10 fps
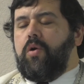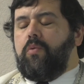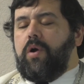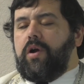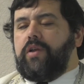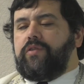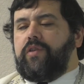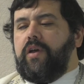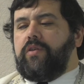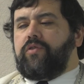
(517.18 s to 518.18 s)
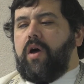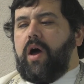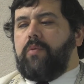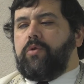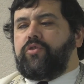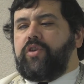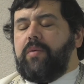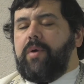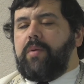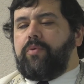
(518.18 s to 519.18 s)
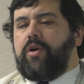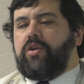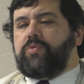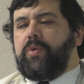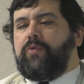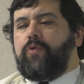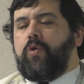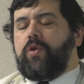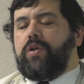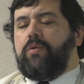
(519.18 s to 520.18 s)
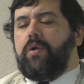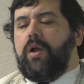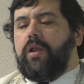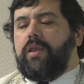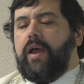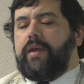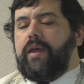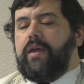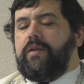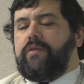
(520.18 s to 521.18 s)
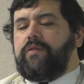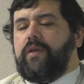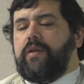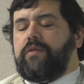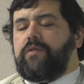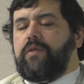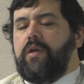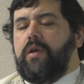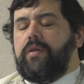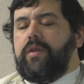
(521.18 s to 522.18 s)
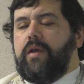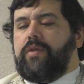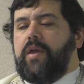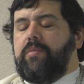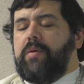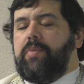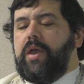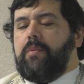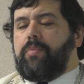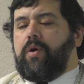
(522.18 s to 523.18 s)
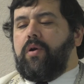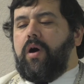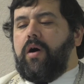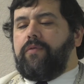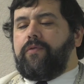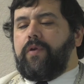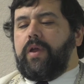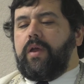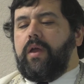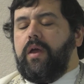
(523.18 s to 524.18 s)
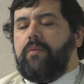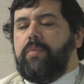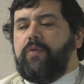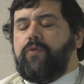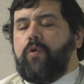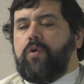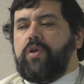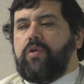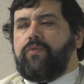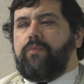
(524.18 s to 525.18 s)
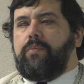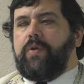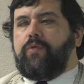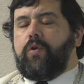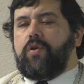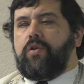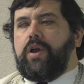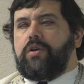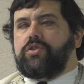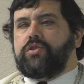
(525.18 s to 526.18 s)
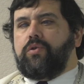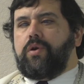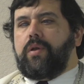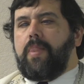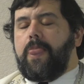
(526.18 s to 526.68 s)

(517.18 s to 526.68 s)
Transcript: where it says, I will set my prayers before you like incense, that they may be a burnt offering before your, before your ears, Lord.